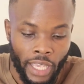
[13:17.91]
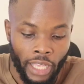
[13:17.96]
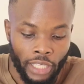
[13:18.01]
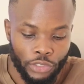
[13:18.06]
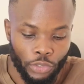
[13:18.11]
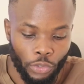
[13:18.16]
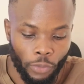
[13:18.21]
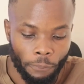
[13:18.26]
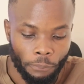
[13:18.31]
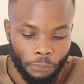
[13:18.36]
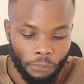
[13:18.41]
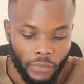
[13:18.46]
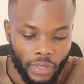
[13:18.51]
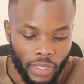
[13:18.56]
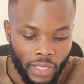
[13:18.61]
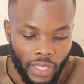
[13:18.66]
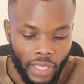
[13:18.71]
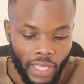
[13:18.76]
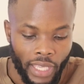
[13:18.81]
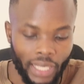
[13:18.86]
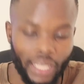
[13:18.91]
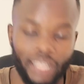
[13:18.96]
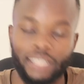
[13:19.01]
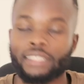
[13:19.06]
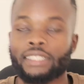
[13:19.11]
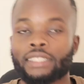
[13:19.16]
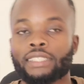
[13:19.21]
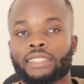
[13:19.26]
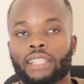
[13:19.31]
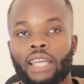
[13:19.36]
So
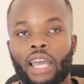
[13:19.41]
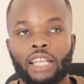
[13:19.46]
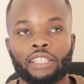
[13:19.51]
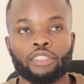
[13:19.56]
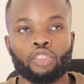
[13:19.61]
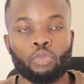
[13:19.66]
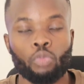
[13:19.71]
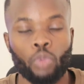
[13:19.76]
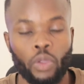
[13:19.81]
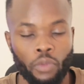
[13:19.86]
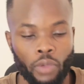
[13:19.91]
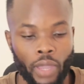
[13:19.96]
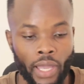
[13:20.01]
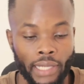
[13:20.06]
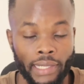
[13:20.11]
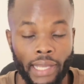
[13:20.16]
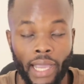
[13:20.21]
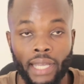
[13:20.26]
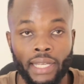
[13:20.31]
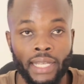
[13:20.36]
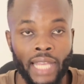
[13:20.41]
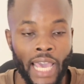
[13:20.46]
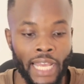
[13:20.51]
let's assume we are done,